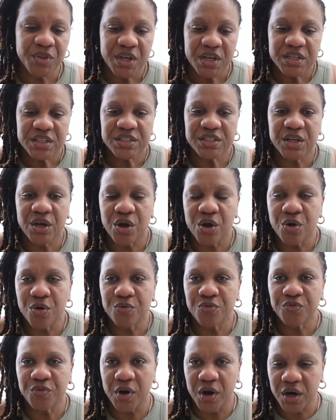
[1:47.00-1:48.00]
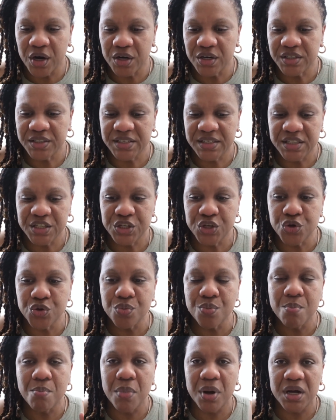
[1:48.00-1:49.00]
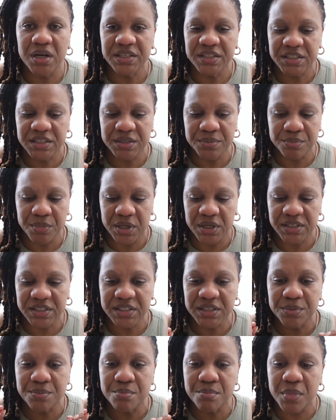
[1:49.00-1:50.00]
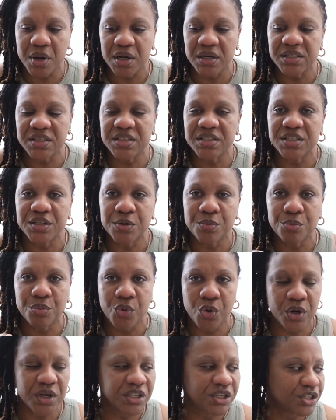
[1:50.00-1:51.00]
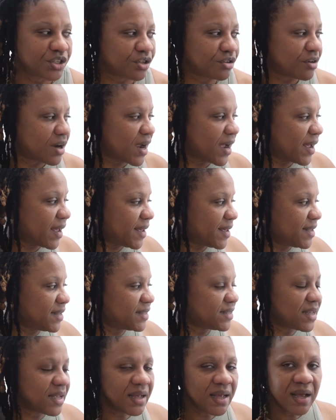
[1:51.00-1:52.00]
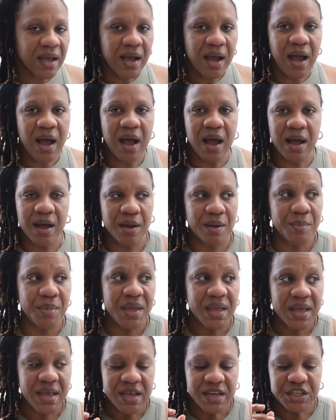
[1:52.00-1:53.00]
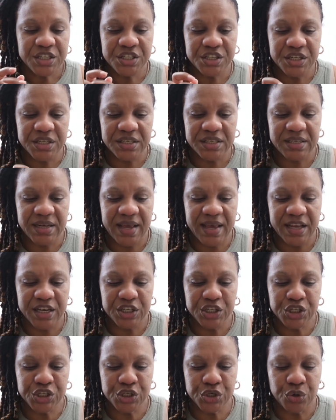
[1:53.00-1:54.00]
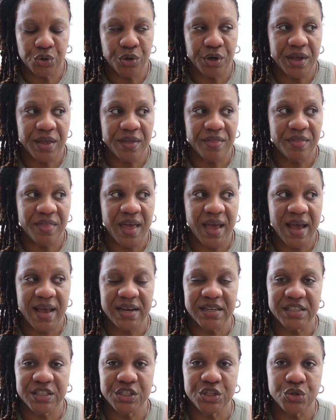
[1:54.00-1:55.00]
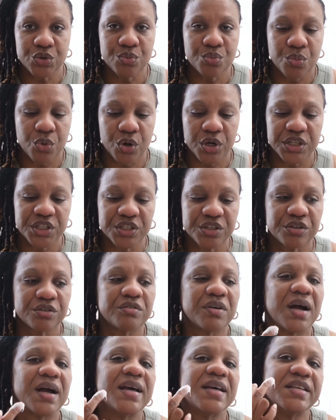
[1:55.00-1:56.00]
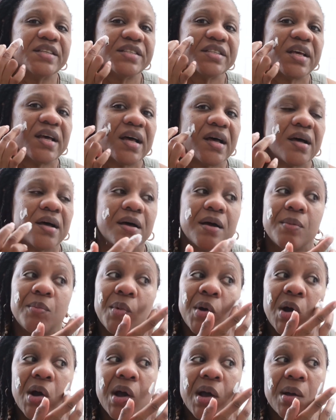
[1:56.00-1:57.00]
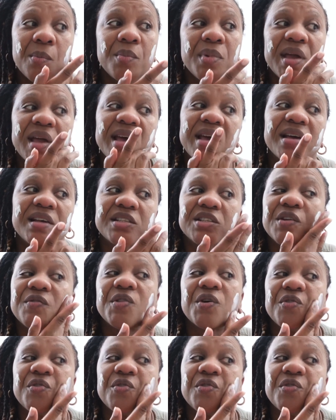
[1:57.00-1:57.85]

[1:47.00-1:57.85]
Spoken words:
So first you must moisturize. Just ensuring that you moisturize because of the